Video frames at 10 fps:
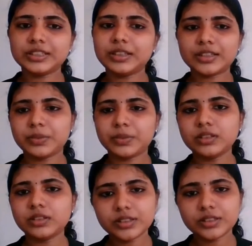seat has
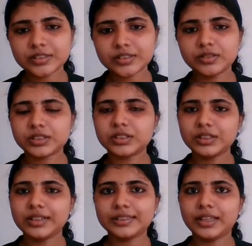been reserved,
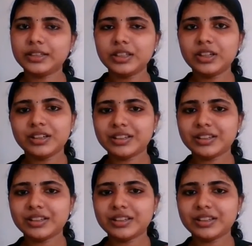like that.